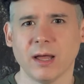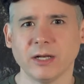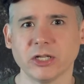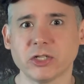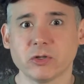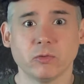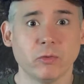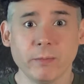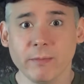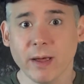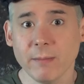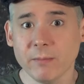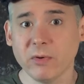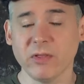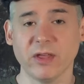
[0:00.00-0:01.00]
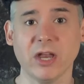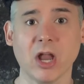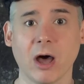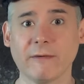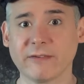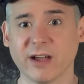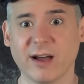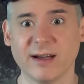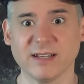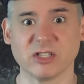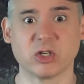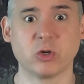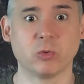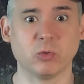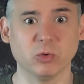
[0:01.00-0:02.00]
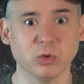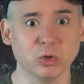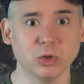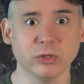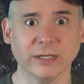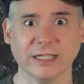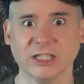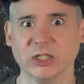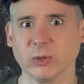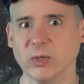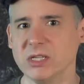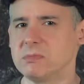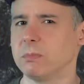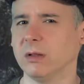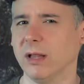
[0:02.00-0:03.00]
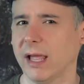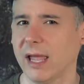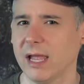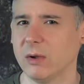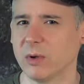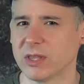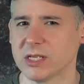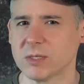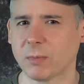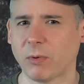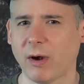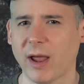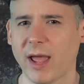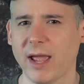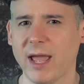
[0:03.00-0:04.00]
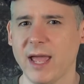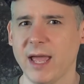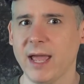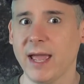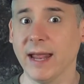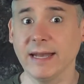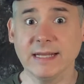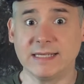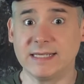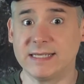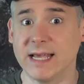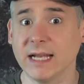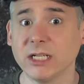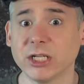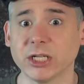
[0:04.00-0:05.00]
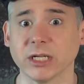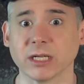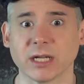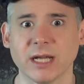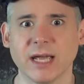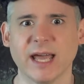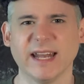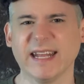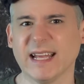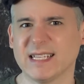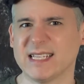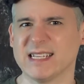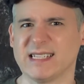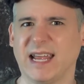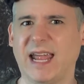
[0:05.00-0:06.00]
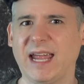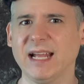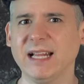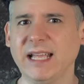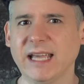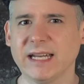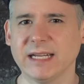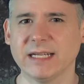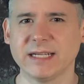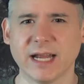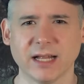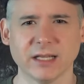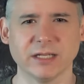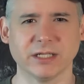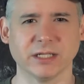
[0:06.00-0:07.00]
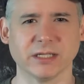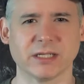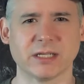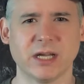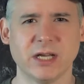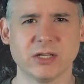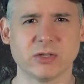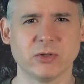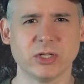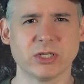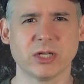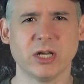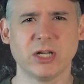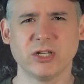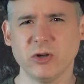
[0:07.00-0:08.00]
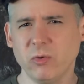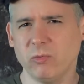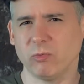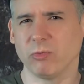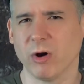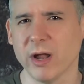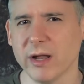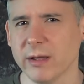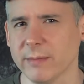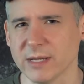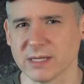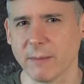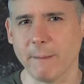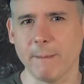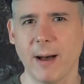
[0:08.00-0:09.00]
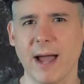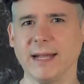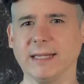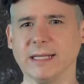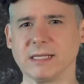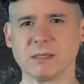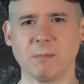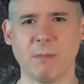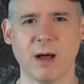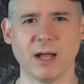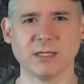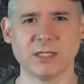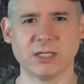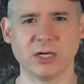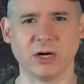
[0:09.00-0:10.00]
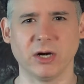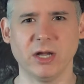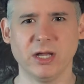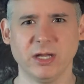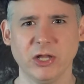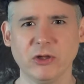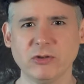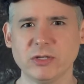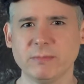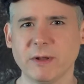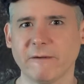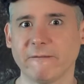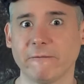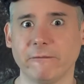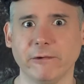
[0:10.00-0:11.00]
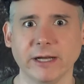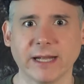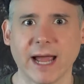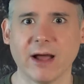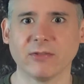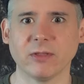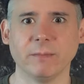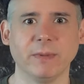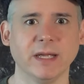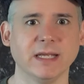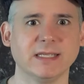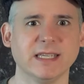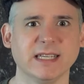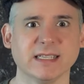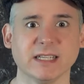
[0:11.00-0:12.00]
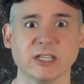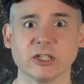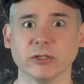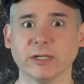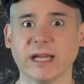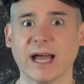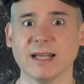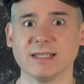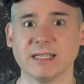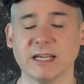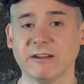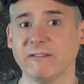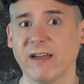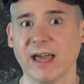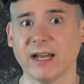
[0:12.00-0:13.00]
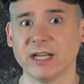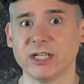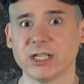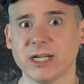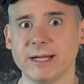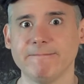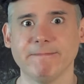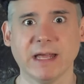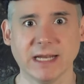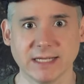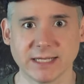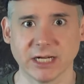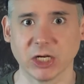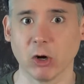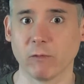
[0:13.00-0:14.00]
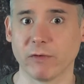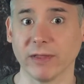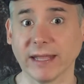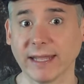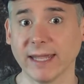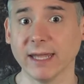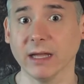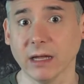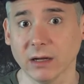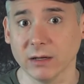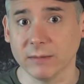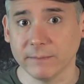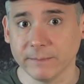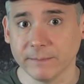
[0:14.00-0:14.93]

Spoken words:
Just remember the GNOPHKEN is cruel and enjoys playing with his prey, and he's sentient, and he has this alien intelligence, so just don't run him as a mindless monster. Use him to freak out the PCs until he has the advantage, then he's going to go for the kill.